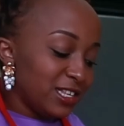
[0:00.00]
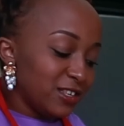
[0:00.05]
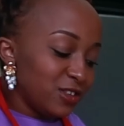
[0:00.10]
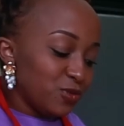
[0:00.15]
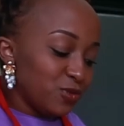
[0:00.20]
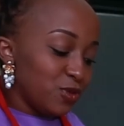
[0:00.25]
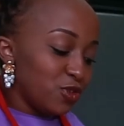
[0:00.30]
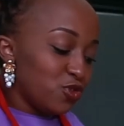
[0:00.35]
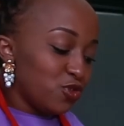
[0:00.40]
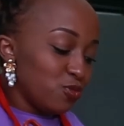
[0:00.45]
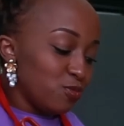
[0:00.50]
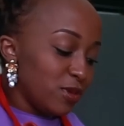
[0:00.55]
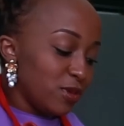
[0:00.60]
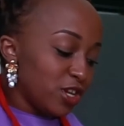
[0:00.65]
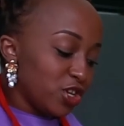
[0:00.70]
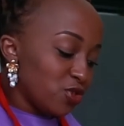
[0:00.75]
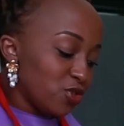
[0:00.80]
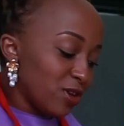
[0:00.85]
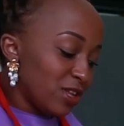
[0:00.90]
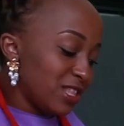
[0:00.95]
just want to
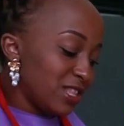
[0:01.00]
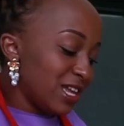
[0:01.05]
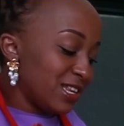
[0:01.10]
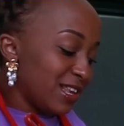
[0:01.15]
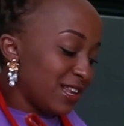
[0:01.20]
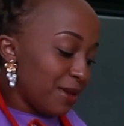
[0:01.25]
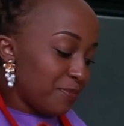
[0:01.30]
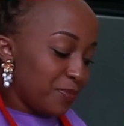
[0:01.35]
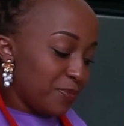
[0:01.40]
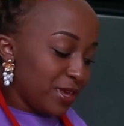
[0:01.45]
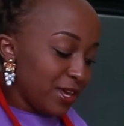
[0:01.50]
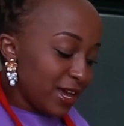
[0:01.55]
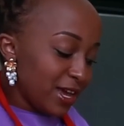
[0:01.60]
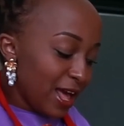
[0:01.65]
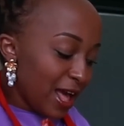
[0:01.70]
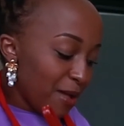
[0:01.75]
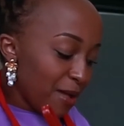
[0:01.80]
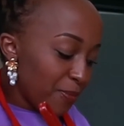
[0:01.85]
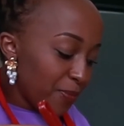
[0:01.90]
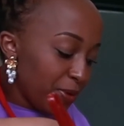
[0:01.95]
make sure that I pick
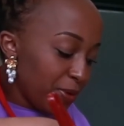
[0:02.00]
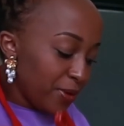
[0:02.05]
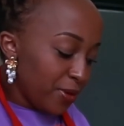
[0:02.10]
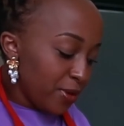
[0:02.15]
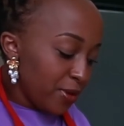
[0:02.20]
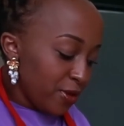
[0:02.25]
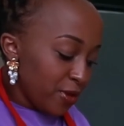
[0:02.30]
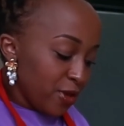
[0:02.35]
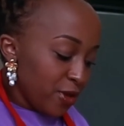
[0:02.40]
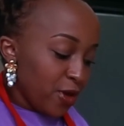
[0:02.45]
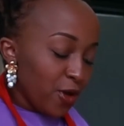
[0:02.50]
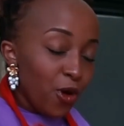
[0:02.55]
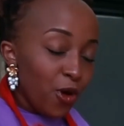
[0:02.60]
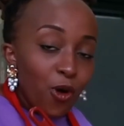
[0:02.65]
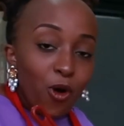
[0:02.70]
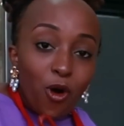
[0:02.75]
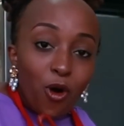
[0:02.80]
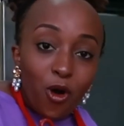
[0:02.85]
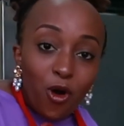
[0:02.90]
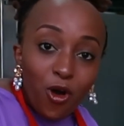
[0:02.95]
up
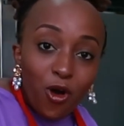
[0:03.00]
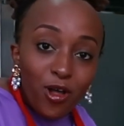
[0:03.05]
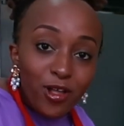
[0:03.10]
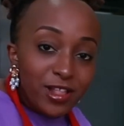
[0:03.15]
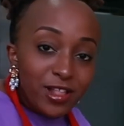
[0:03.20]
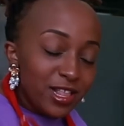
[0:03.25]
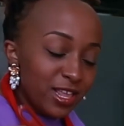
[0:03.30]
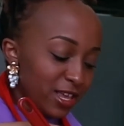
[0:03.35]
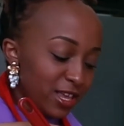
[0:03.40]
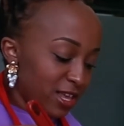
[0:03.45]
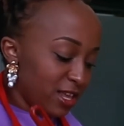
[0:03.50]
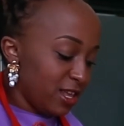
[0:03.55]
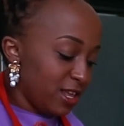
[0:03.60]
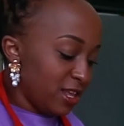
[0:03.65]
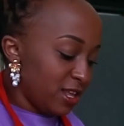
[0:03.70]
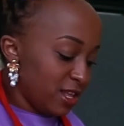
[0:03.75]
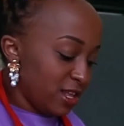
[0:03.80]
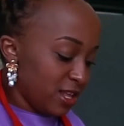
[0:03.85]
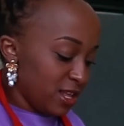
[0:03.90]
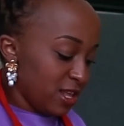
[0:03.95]
all
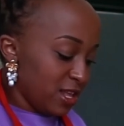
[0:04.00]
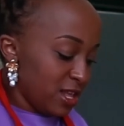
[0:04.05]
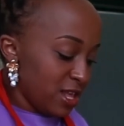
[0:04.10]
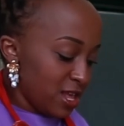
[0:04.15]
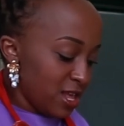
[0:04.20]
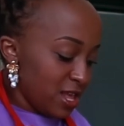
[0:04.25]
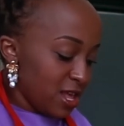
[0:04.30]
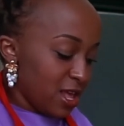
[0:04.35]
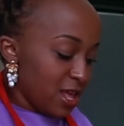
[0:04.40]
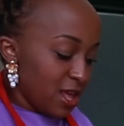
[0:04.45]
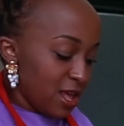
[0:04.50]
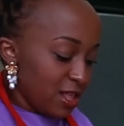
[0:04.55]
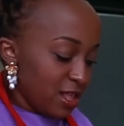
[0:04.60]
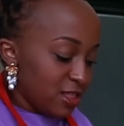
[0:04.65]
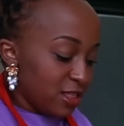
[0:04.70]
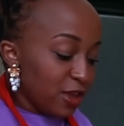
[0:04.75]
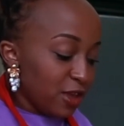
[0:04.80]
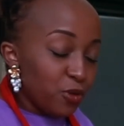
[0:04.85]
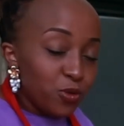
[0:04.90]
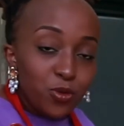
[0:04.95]

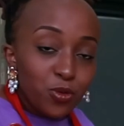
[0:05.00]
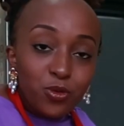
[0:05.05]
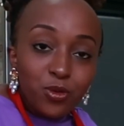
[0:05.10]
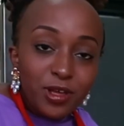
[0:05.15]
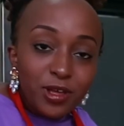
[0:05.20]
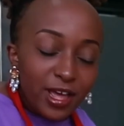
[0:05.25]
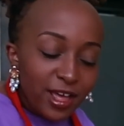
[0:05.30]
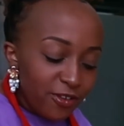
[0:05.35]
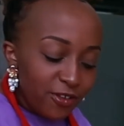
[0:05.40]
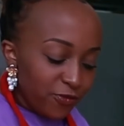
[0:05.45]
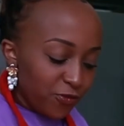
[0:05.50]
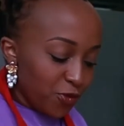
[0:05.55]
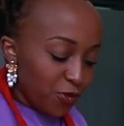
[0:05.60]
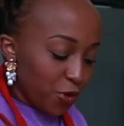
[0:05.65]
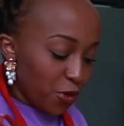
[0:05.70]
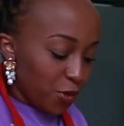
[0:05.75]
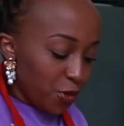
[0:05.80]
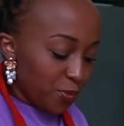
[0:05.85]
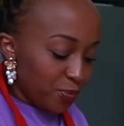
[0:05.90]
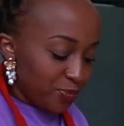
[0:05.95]
the unga
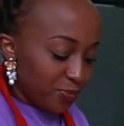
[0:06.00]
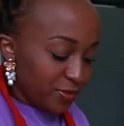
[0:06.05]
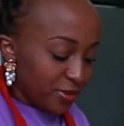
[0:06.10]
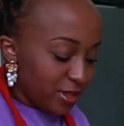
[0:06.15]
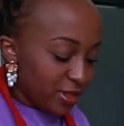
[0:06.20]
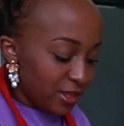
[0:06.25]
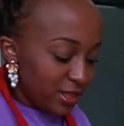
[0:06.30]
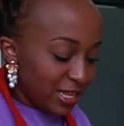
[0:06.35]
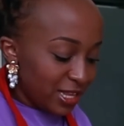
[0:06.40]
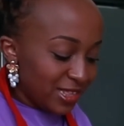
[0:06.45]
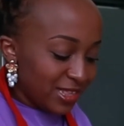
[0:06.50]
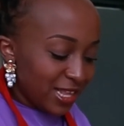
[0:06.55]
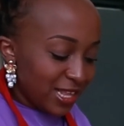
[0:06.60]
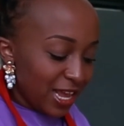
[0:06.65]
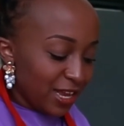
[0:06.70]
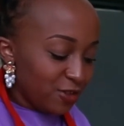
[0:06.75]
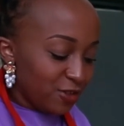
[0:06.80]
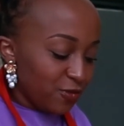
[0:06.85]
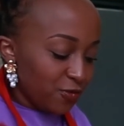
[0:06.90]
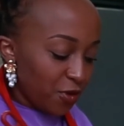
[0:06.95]
from the
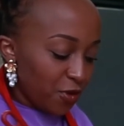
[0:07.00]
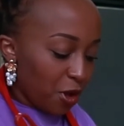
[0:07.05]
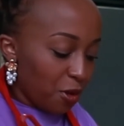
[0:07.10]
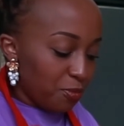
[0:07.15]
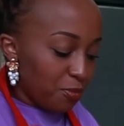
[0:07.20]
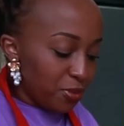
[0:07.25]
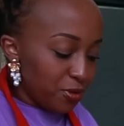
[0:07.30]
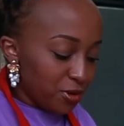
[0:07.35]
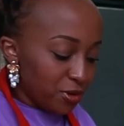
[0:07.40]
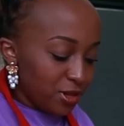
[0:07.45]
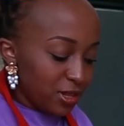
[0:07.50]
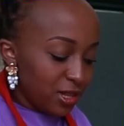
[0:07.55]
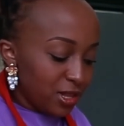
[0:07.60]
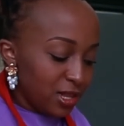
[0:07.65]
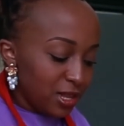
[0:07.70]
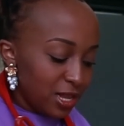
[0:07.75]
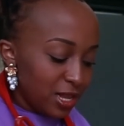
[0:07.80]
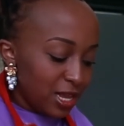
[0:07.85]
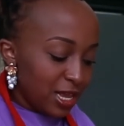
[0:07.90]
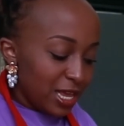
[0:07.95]
side of our bowl
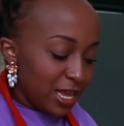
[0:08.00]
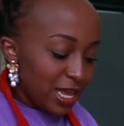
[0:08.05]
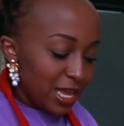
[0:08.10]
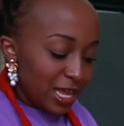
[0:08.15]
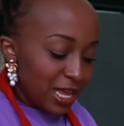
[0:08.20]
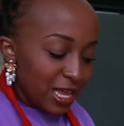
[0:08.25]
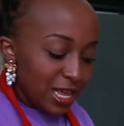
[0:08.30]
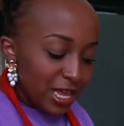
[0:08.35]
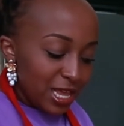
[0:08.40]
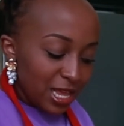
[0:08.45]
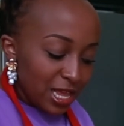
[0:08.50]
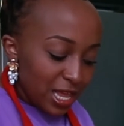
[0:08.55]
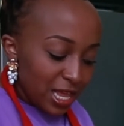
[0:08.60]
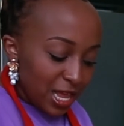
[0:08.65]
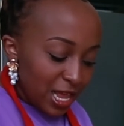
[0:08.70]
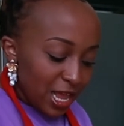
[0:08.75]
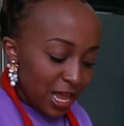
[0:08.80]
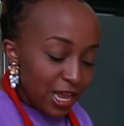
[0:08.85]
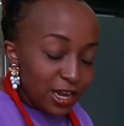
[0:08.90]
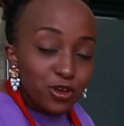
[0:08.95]

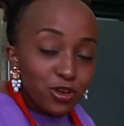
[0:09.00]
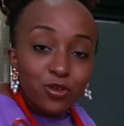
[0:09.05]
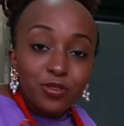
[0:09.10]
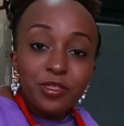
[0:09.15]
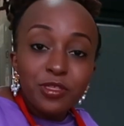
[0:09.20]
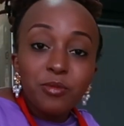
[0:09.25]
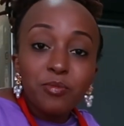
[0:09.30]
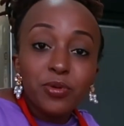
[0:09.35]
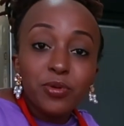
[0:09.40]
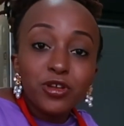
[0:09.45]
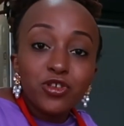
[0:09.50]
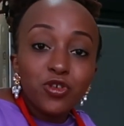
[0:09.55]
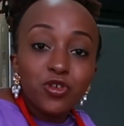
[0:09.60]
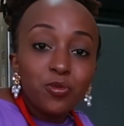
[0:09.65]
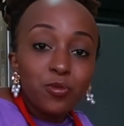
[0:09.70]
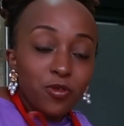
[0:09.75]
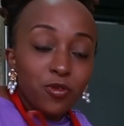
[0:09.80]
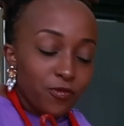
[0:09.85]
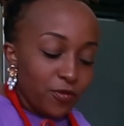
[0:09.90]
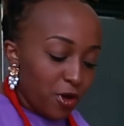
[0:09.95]
and on the
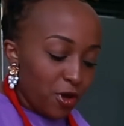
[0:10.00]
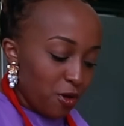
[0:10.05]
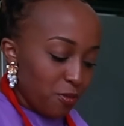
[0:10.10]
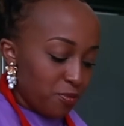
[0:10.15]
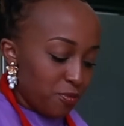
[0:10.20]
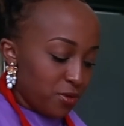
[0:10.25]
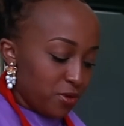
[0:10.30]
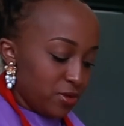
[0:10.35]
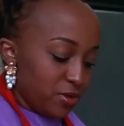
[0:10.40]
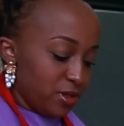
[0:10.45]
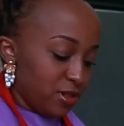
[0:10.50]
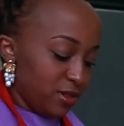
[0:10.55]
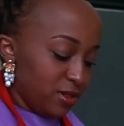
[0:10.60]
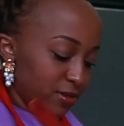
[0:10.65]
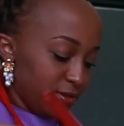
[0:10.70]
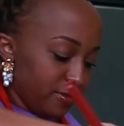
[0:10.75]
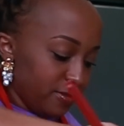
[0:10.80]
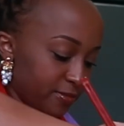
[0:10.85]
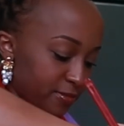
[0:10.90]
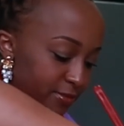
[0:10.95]
bottom of our bowl.
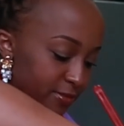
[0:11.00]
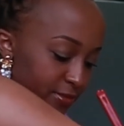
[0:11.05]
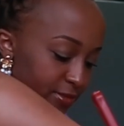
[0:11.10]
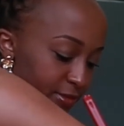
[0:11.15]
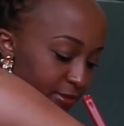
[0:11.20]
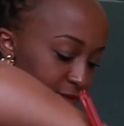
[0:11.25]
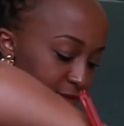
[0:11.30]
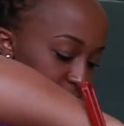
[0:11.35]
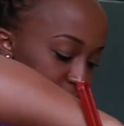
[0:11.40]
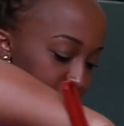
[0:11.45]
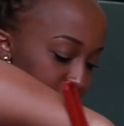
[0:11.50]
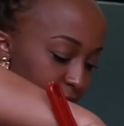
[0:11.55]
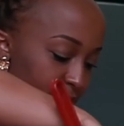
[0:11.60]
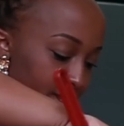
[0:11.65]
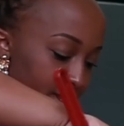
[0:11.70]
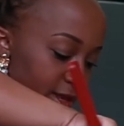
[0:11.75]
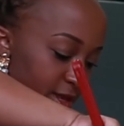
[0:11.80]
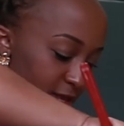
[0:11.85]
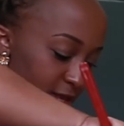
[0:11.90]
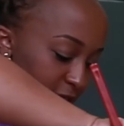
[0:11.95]

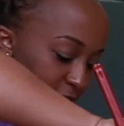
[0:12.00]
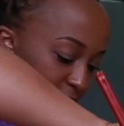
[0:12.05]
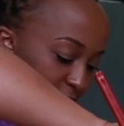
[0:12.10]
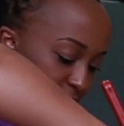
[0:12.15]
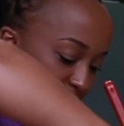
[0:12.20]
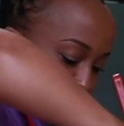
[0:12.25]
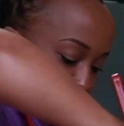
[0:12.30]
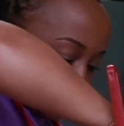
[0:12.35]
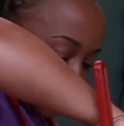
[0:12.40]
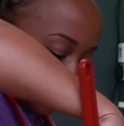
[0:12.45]
Yes.